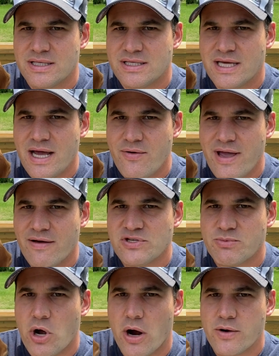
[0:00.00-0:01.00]
Today we have
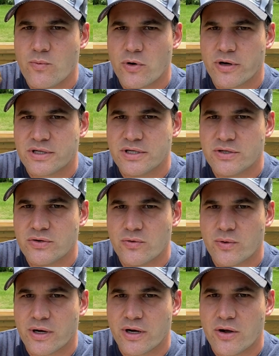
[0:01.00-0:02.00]
some garden work to do.
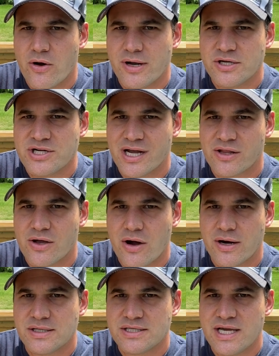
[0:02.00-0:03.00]
We're gonna go ahead and check the
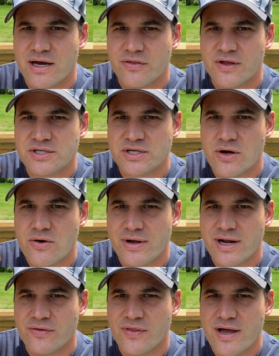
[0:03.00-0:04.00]
garden, see how things are
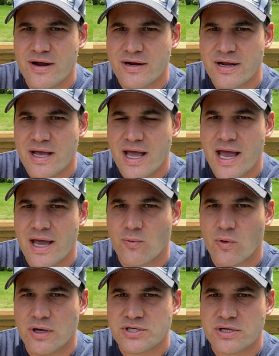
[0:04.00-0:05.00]
going out there, and
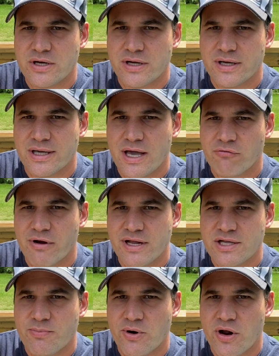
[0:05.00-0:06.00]
we're also gonna get
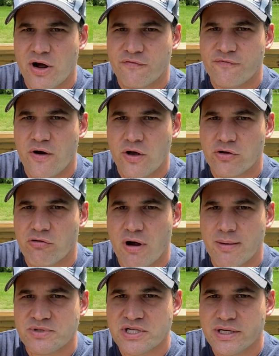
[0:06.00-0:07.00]
ready to put our fall
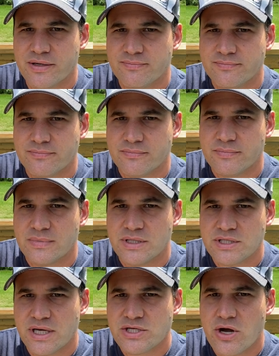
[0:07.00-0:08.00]
crops in.
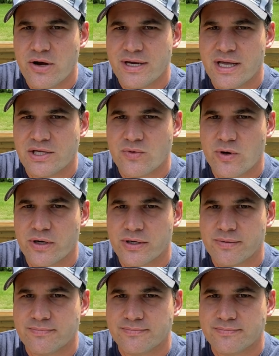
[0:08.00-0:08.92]
So let's go ahead and get to work.